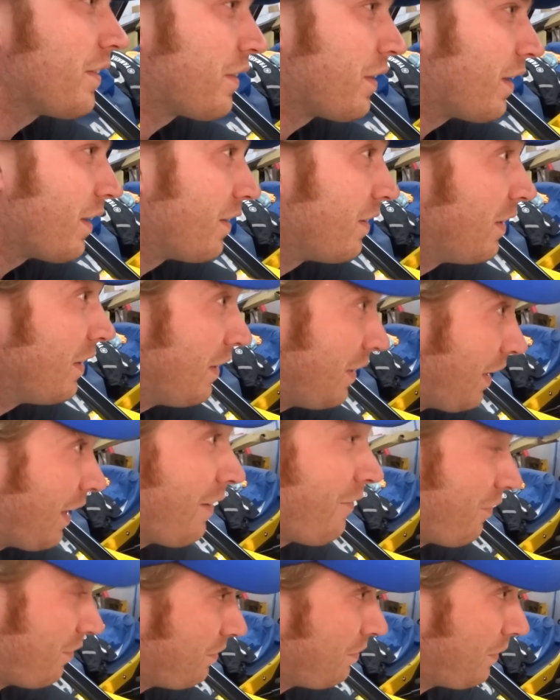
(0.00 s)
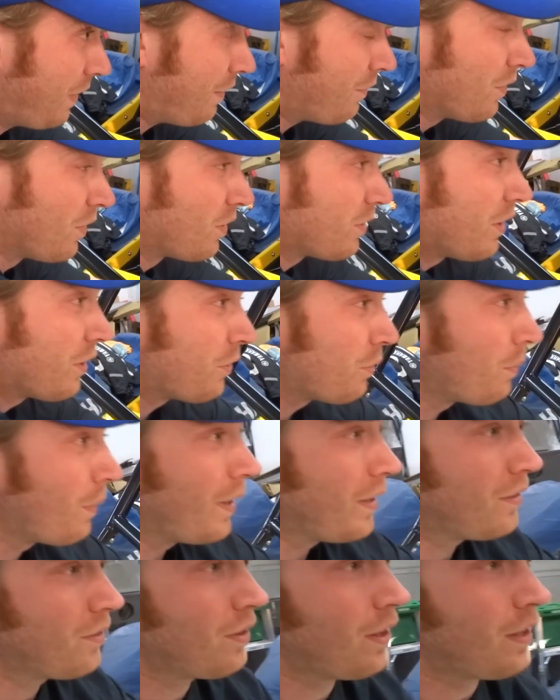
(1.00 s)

at the I haven't, yeah. I haven't looked at the rates